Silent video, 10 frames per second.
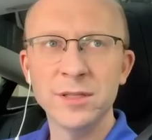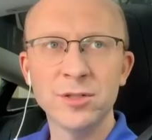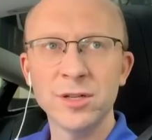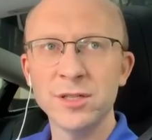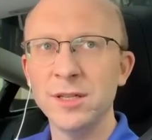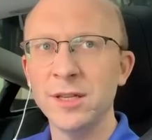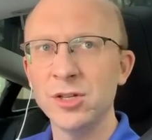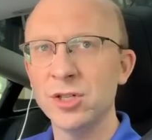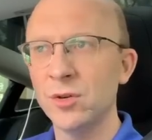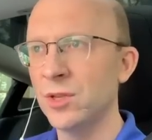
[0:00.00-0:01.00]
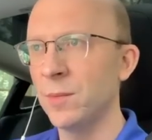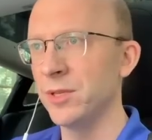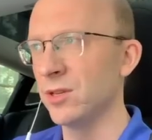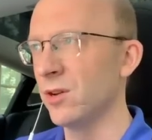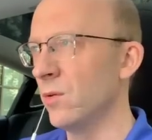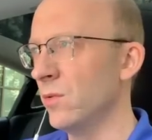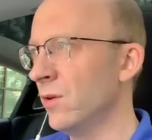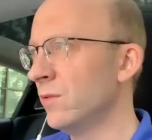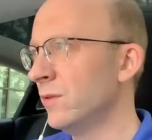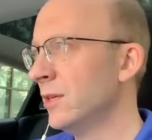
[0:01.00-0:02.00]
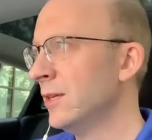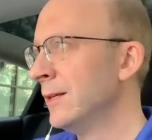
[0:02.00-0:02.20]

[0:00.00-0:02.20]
It's interesting that it shows up as a cone, though.